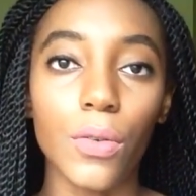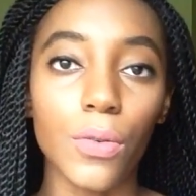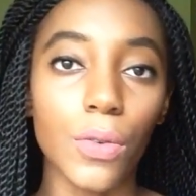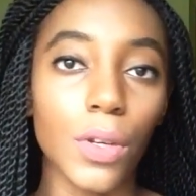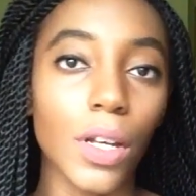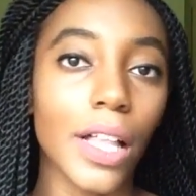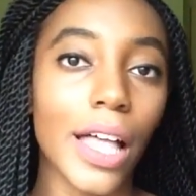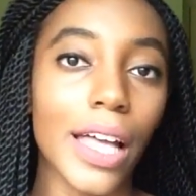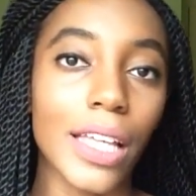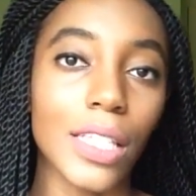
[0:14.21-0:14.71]

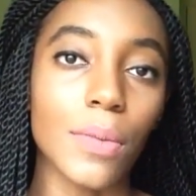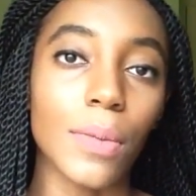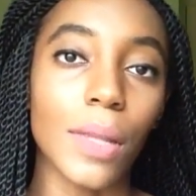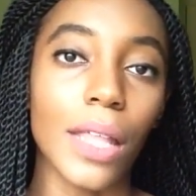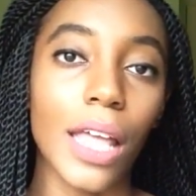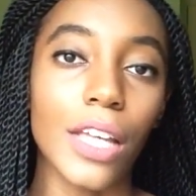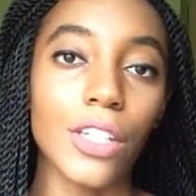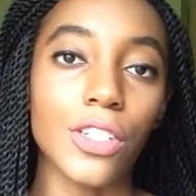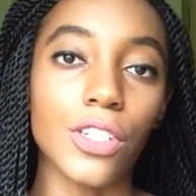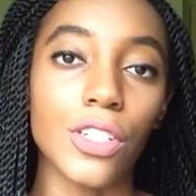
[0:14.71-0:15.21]
real
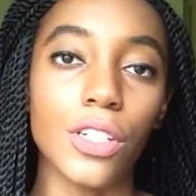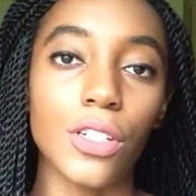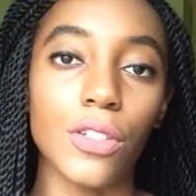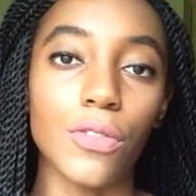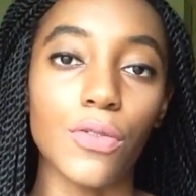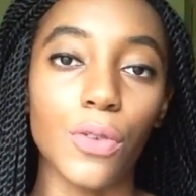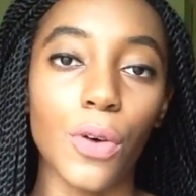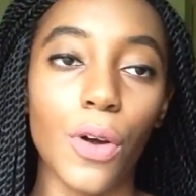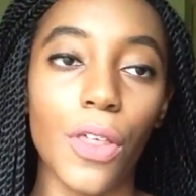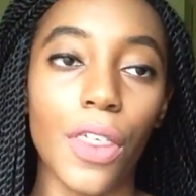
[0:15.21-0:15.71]

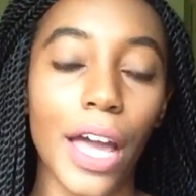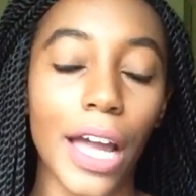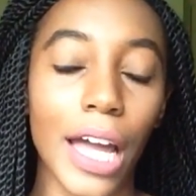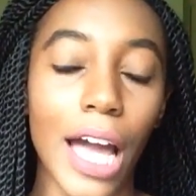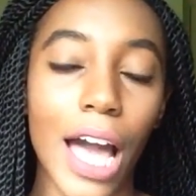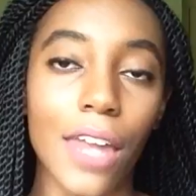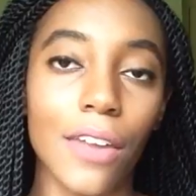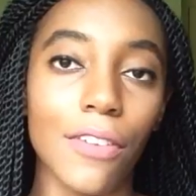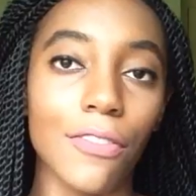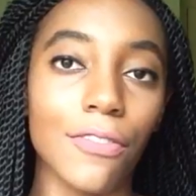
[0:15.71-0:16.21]
explanation for that
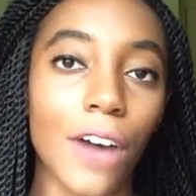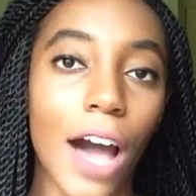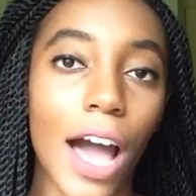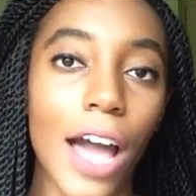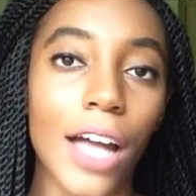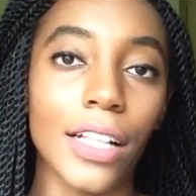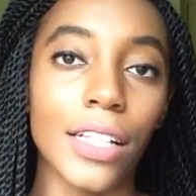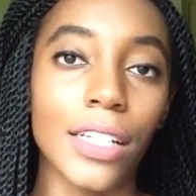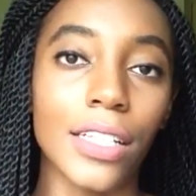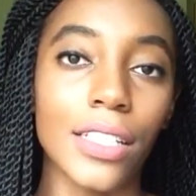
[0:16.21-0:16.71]
kind of
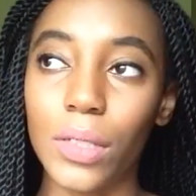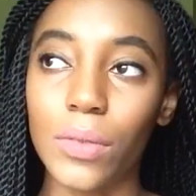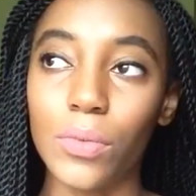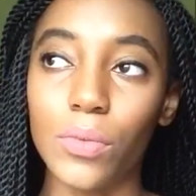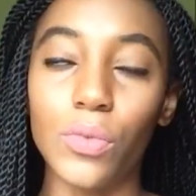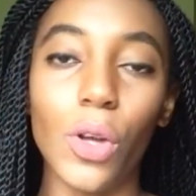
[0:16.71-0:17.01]
violence.